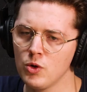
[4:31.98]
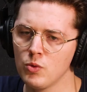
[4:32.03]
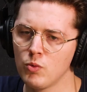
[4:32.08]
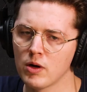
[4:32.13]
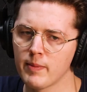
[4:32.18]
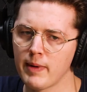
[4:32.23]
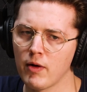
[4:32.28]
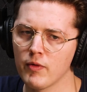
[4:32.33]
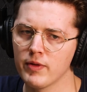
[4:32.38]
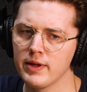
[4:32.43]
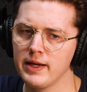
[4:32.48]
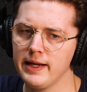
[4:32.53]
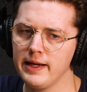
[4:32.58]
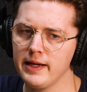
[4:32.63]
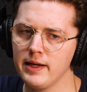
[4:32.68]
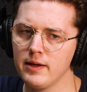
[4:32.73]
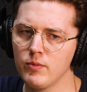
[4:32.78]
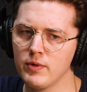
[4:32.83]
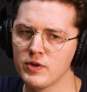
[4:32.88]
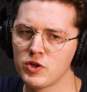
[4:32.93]
What about
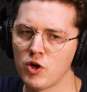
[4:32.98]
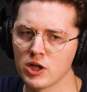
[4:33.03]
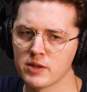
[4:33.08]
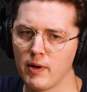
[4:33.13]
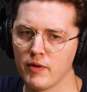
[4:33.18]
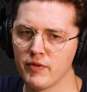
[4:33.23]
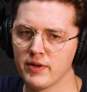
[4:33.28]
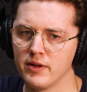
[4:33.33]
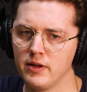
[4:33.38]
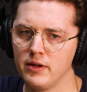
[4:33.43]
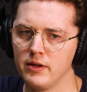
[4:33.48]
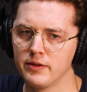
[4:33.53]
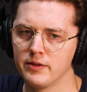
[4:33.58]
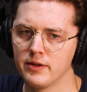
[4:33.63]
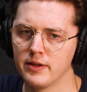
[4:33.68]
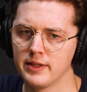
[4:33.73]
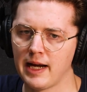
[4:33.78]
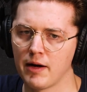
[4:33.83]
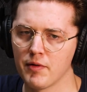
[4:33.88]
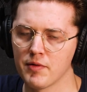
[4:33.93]
we talked about the
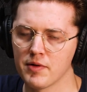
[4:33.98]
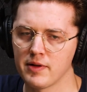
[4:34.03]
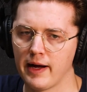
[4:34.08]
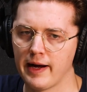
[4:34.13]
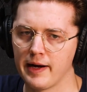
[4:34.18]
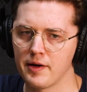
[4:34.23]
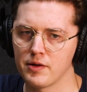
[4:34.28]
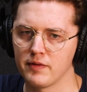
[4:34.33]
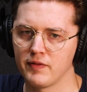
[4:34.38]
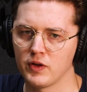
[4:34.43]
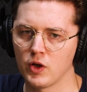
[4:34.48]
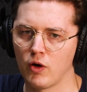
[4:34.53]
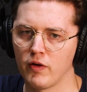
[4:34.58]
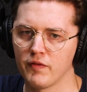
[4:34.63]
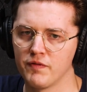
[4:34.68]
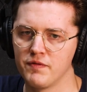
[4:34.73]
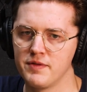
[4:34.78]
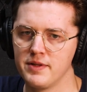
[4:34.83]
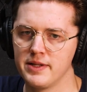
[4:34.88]
downsides of a lot of